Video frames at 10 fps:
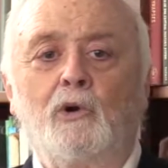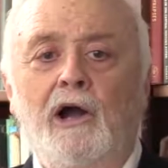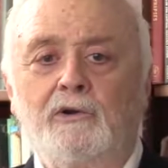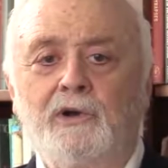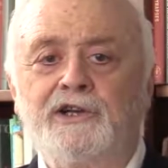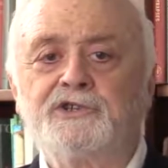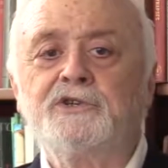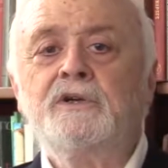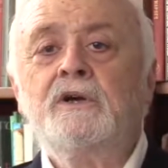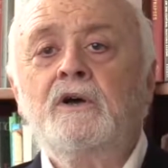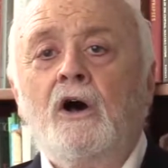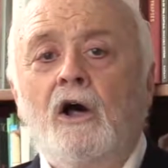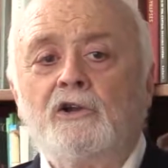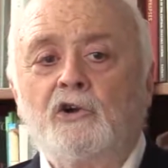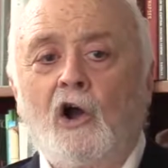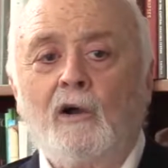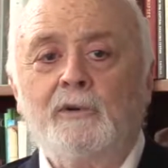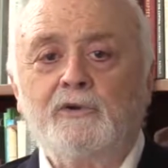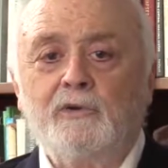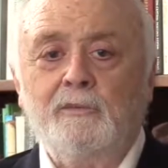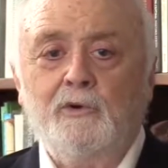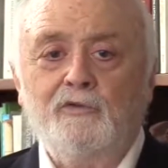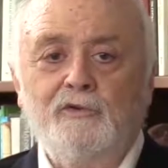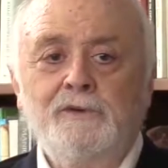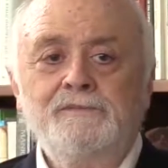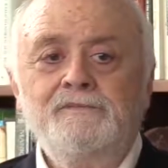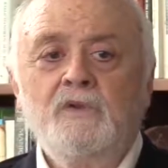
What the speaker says: progress on carbon removal.